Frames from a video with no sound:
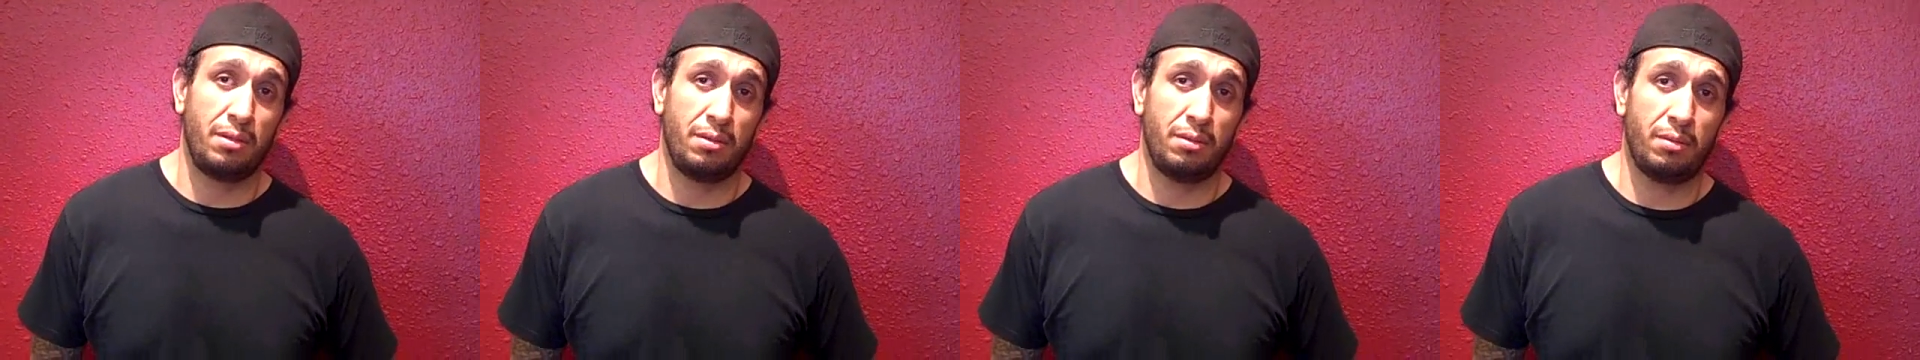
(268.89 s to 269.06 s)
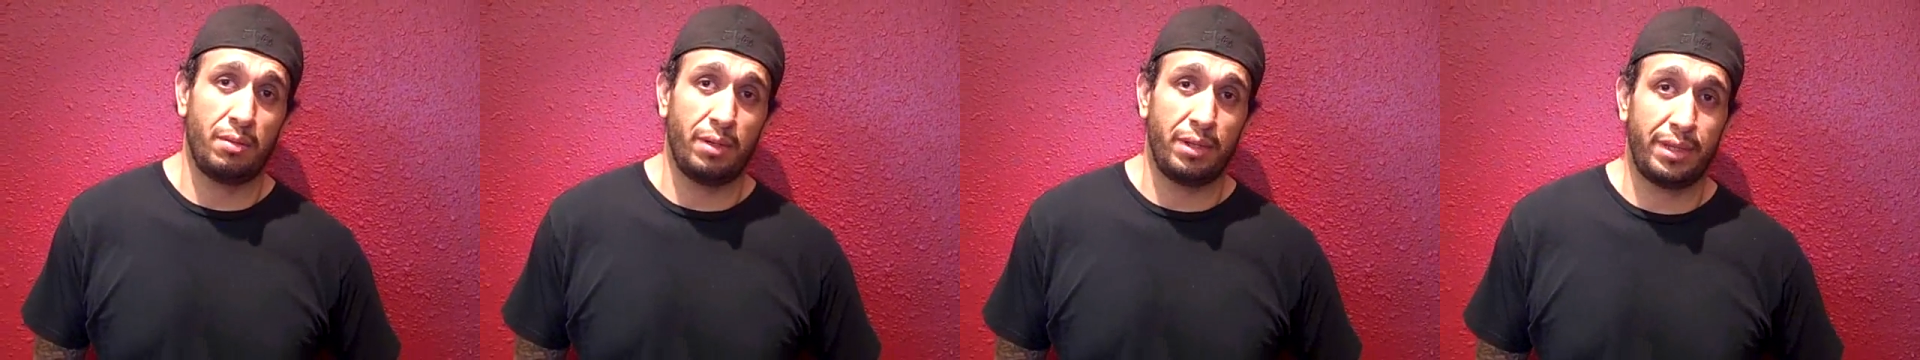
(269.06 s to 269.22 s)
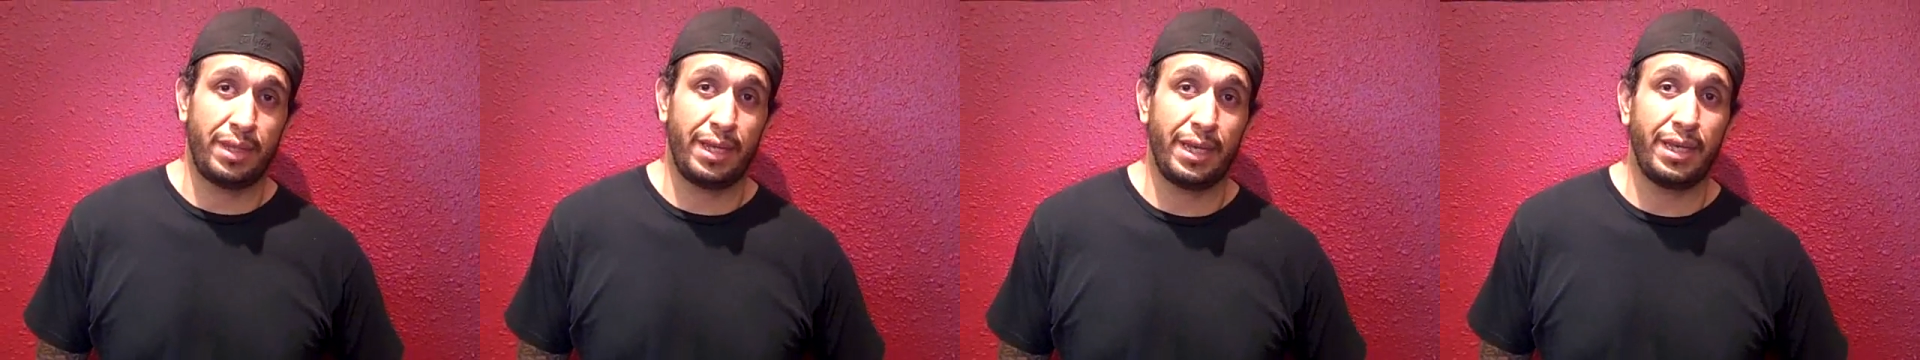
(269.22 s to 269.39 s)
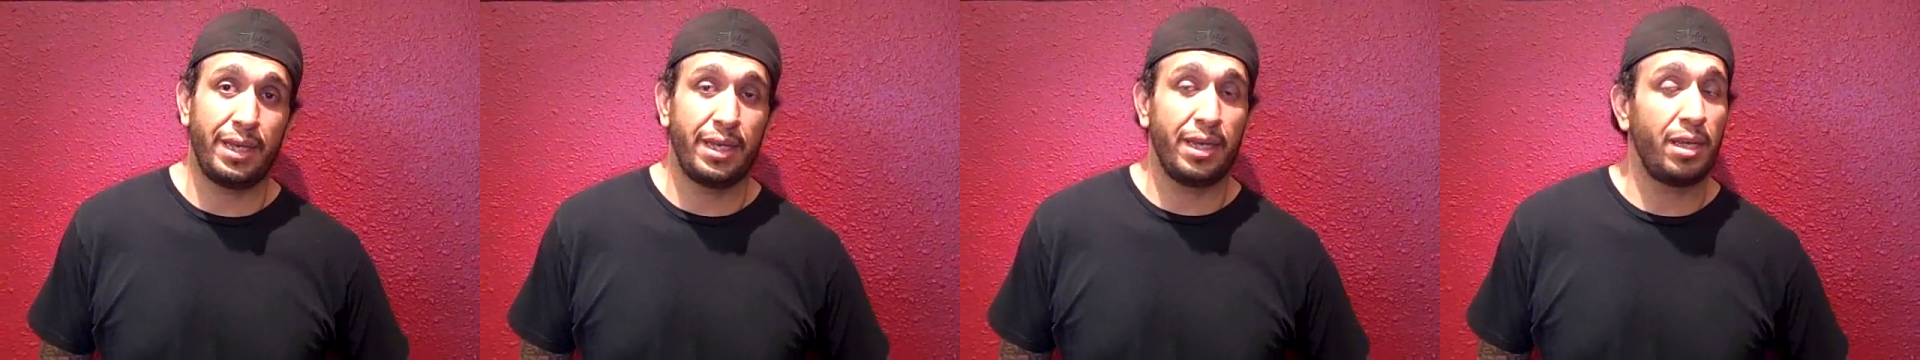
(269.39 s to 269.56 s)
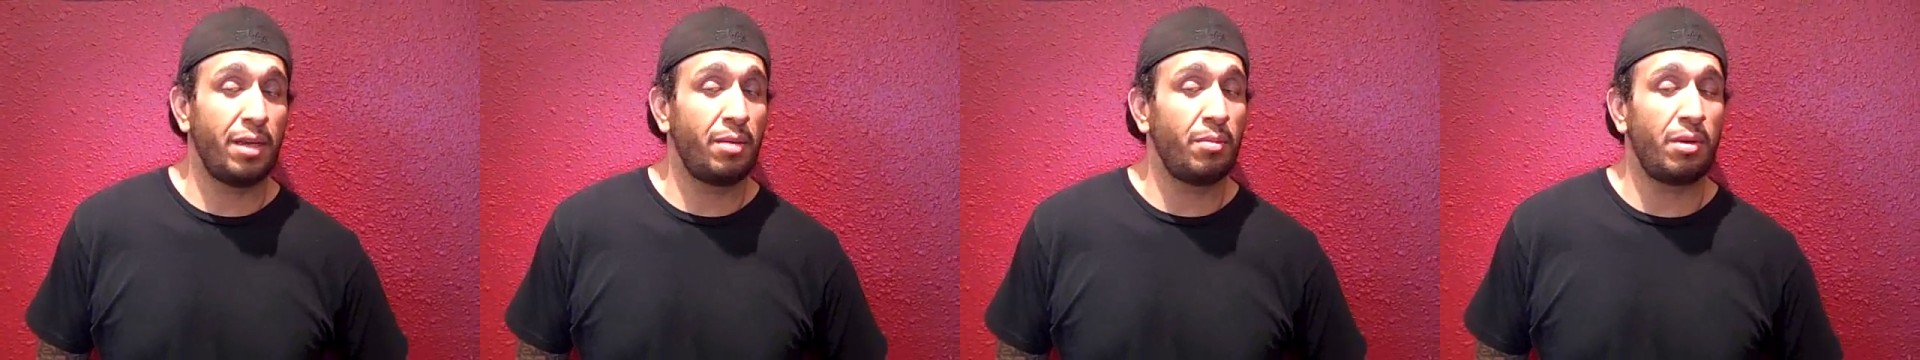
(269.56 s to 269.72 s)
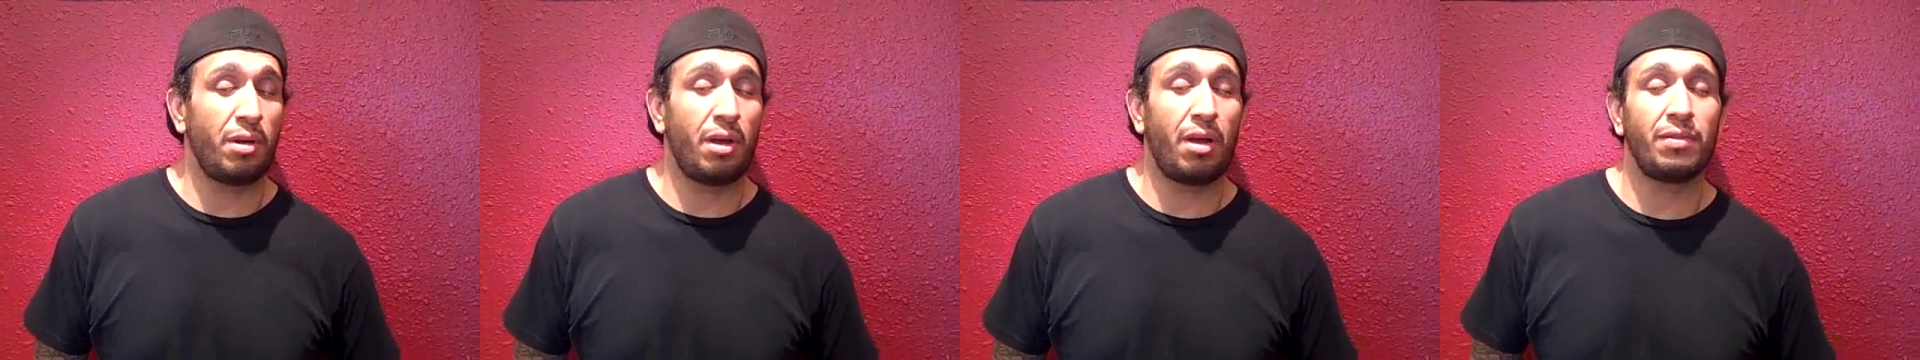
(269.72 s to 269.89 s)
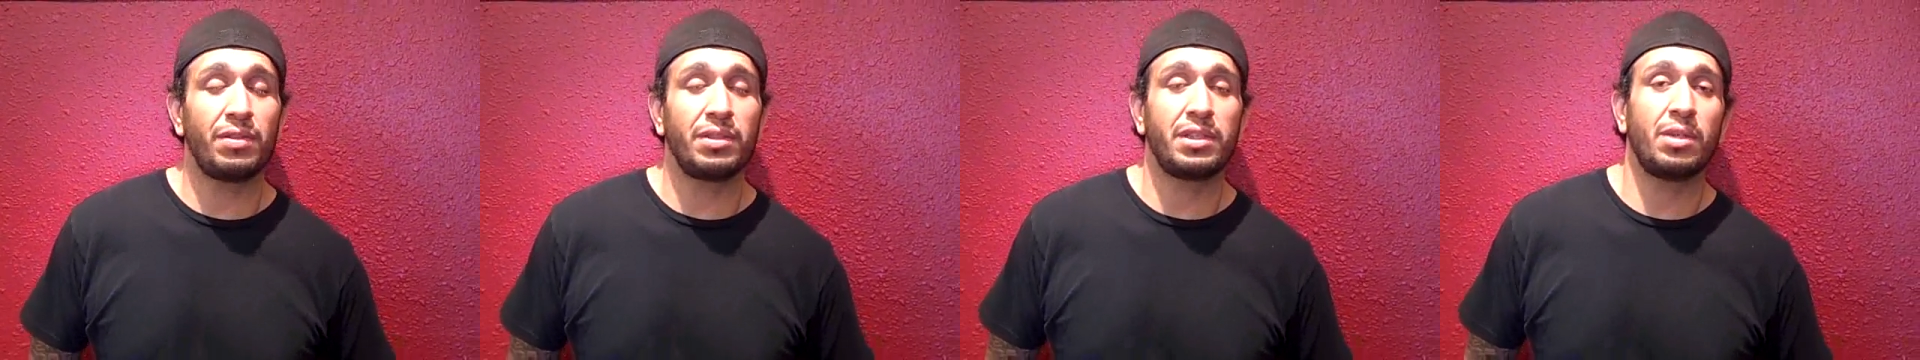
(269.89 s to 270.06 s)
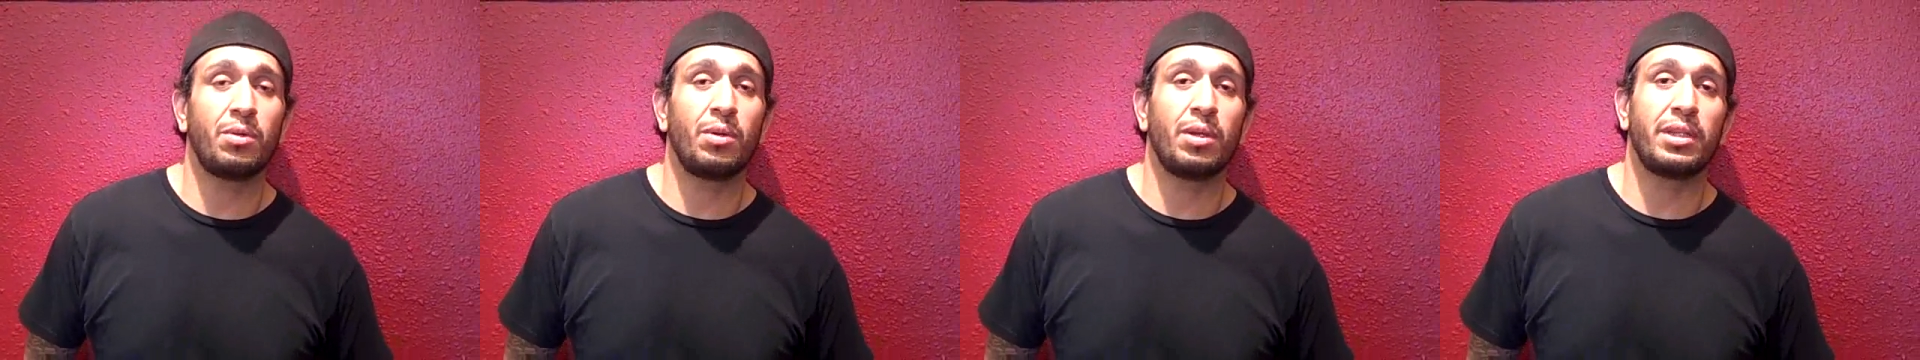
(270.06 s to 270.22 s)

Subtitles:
I want to thank him, and obviously I